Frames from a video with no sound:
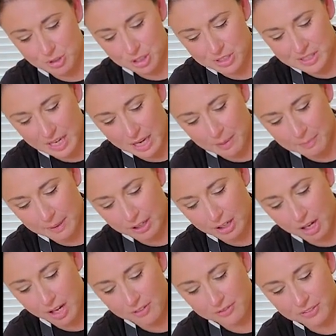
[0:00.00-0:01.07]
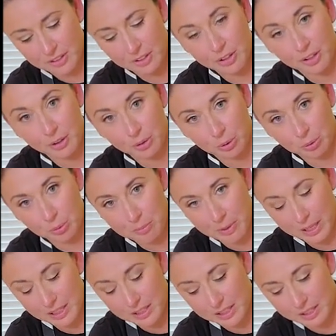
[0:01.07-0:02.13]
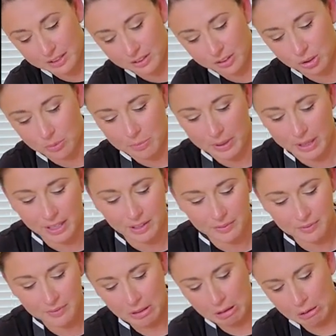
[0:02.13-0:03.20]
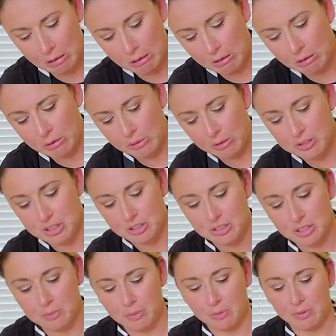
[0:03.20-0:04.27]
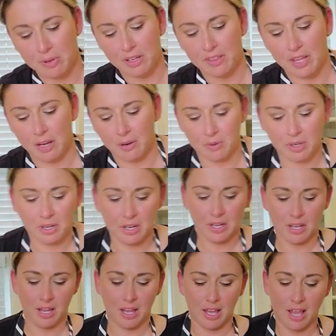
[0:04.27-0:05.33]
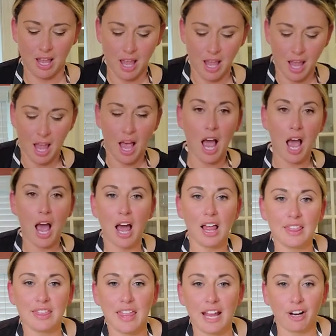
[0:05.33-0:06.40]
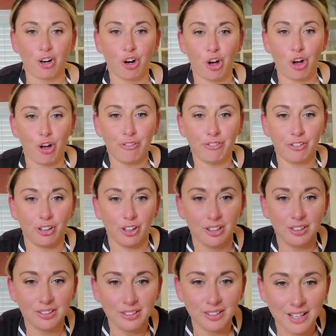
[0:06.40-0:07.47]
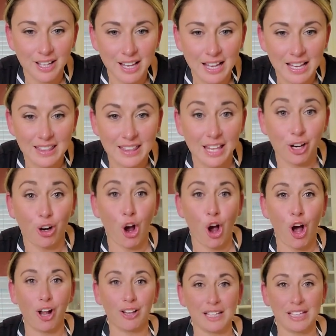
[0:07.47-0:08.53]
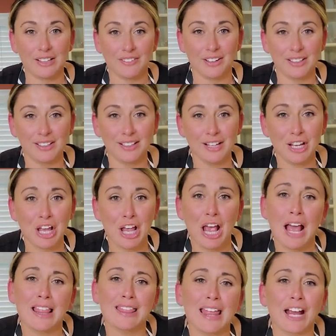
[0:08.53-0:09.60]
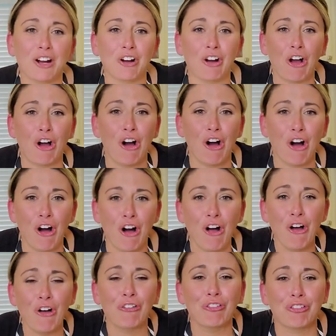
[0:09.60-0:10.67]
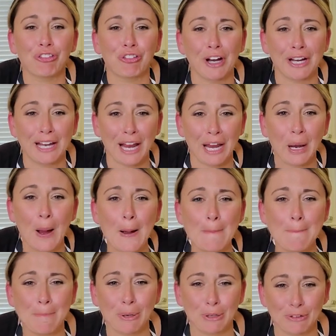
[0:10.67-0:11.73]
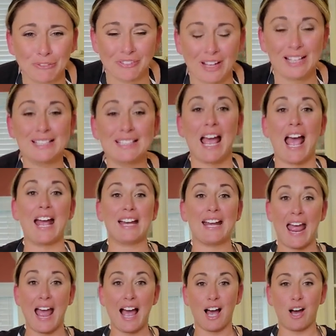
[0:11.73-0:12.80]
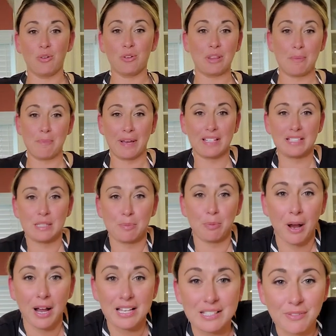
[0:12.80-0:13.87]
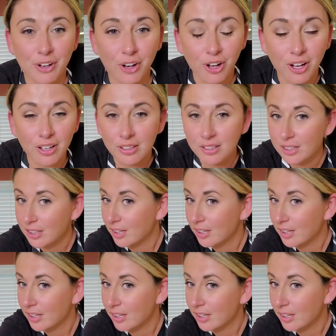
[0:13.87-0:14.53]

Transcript: just topping off the remaining little bit. Which actually is right in that one. They are all full. They are all even. They are all freaking perfect. And now, the biggest surprise of it all,